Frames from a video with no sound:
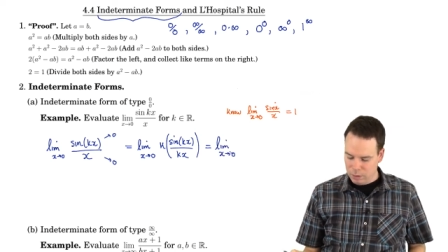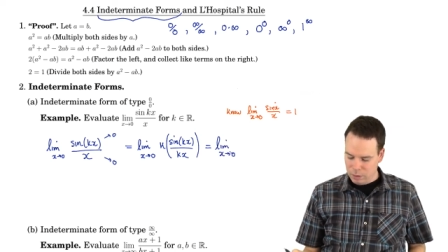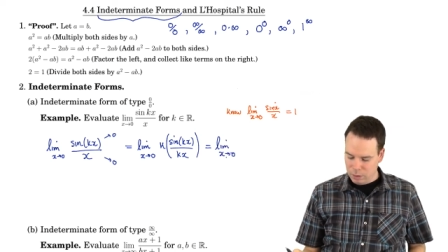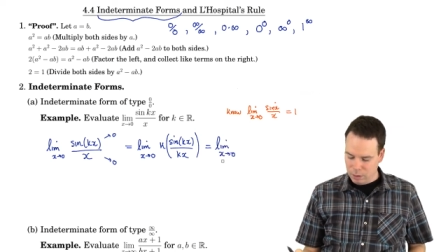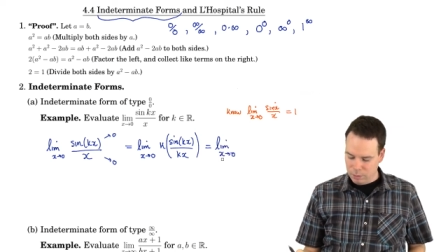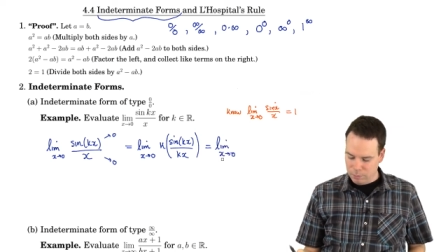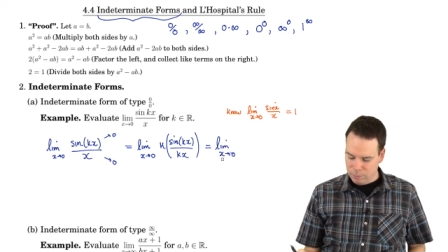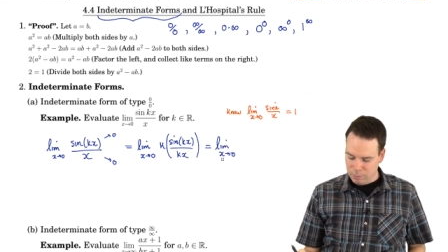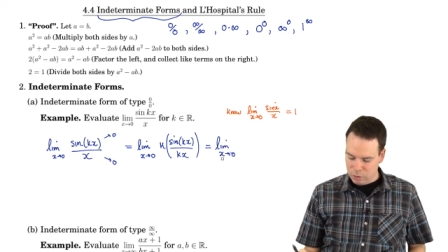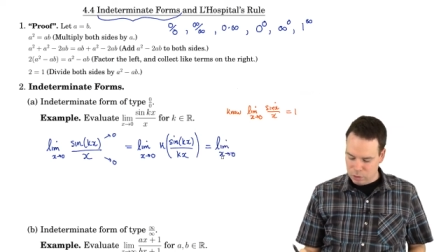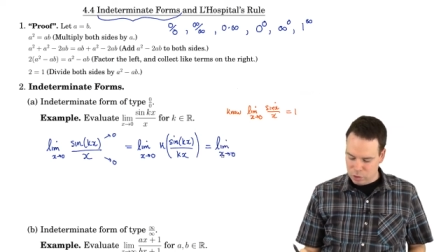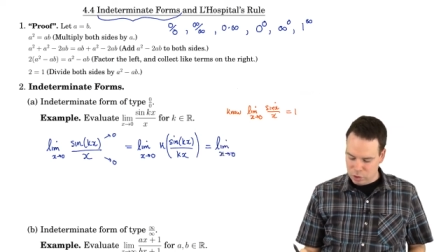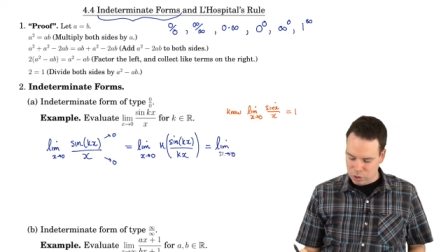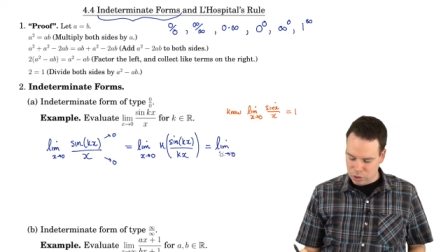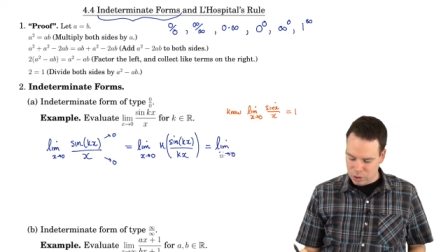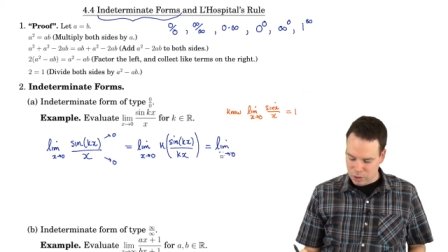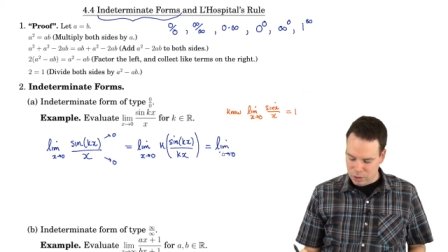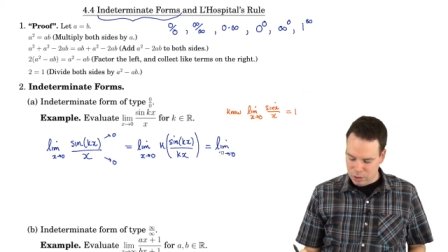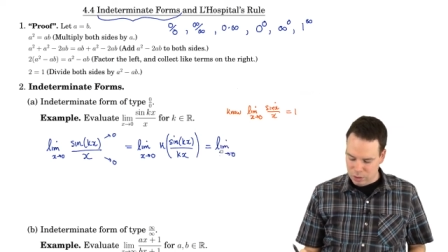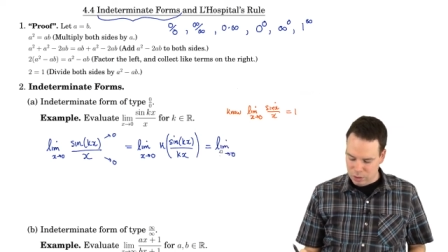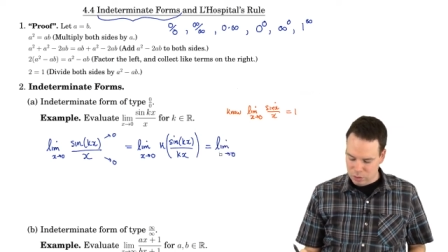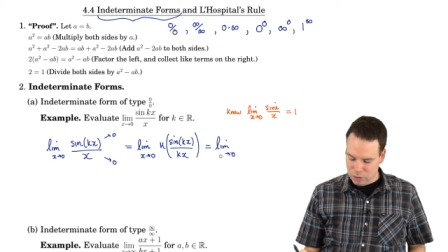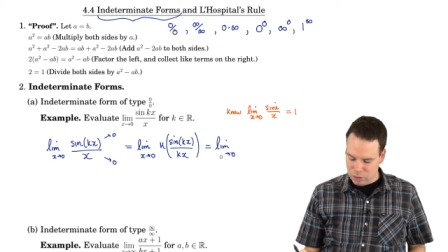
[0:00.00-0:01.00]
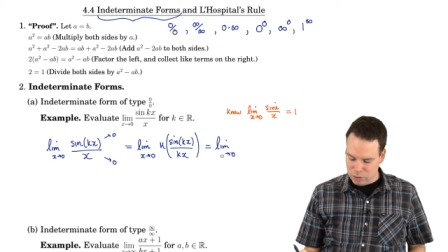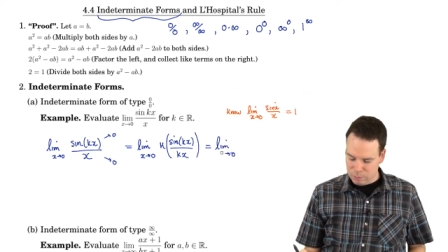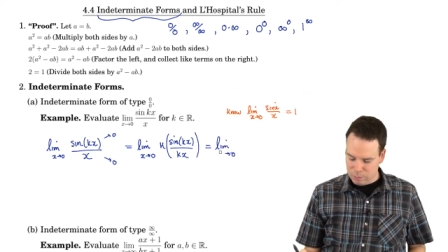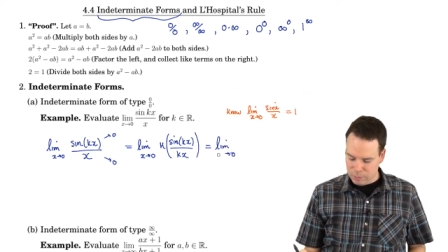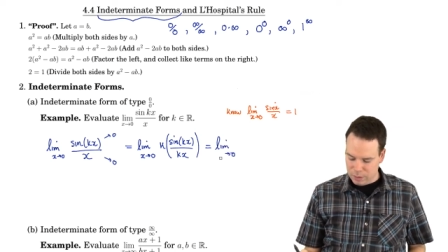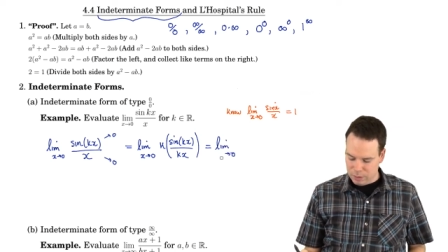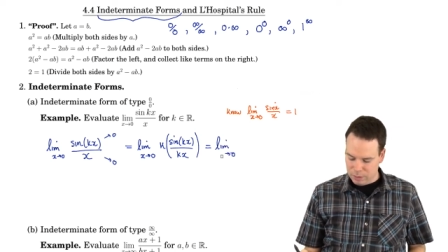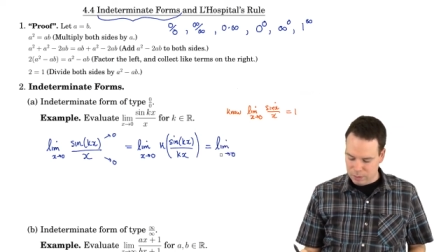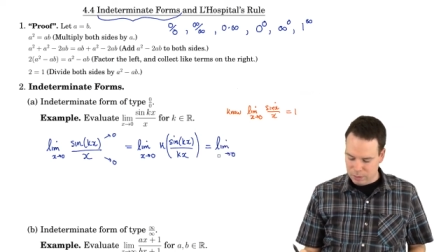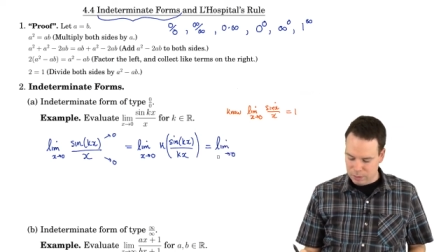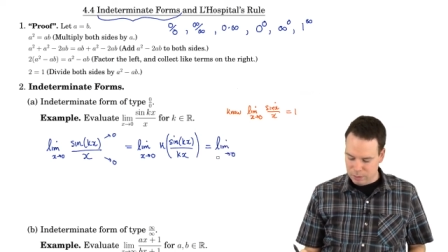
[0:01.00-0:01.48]
I'm going to change
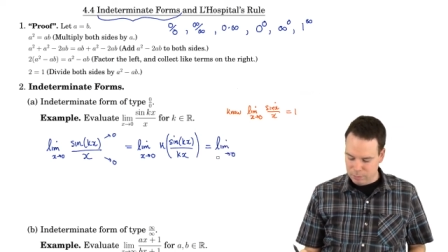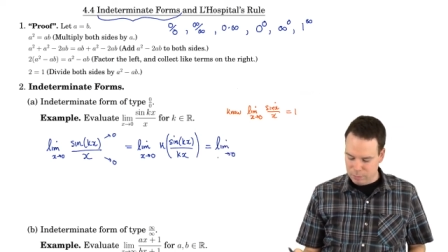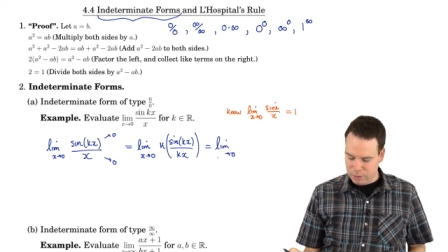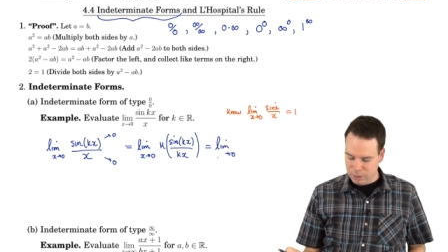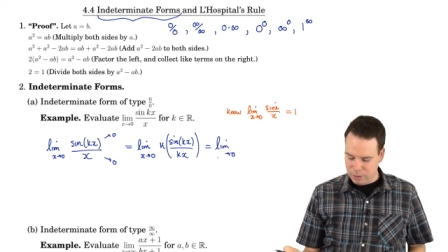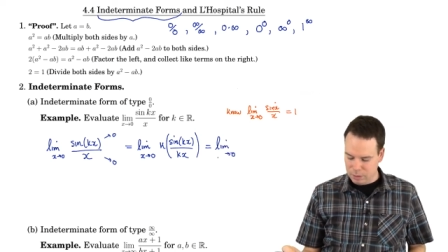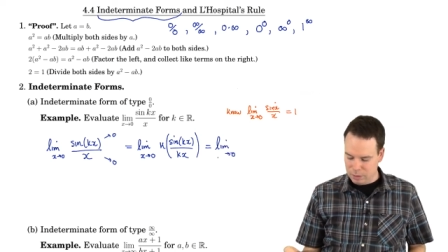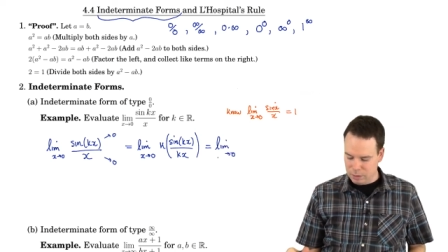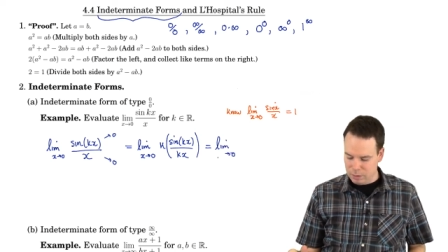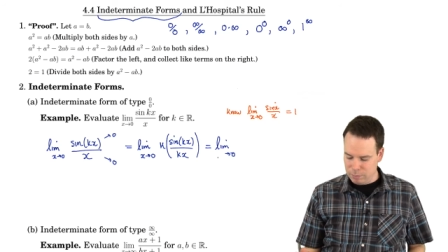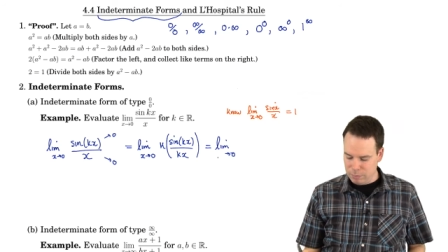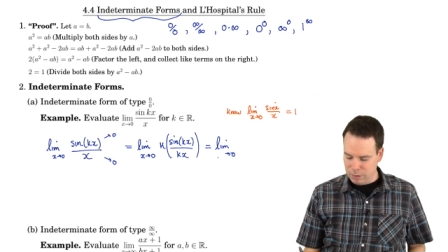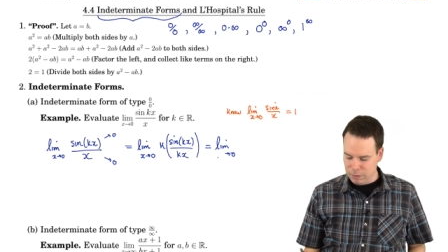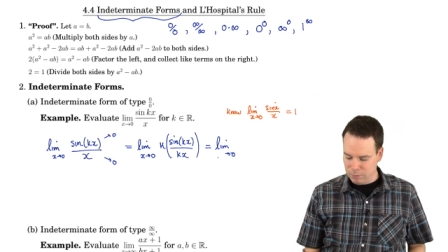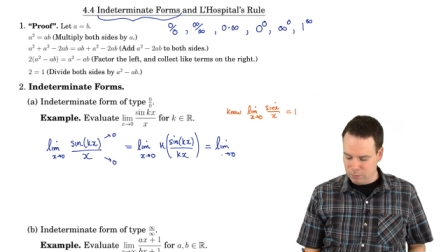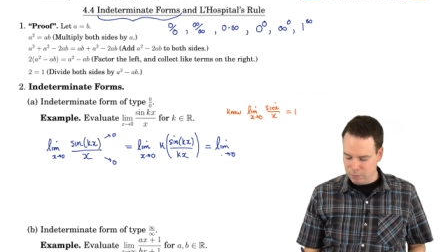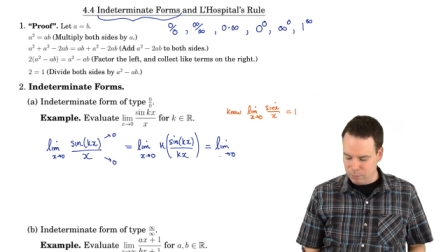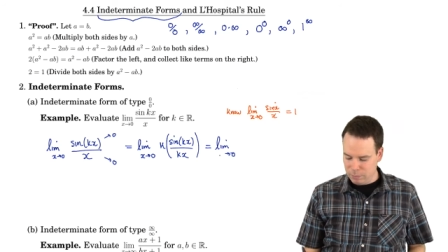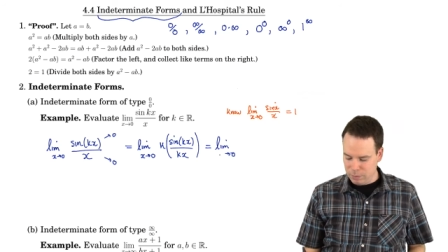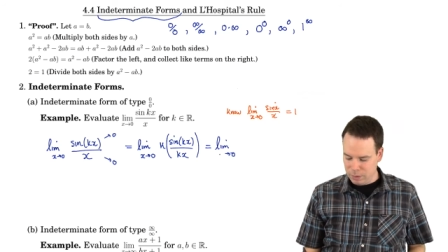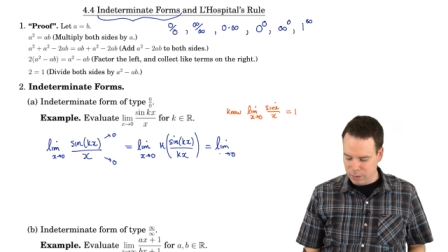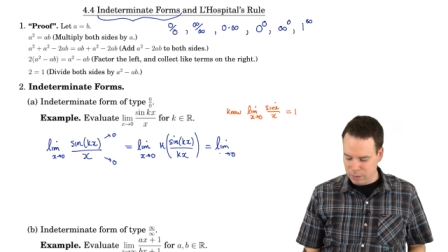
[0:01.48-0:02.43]
my limit to be from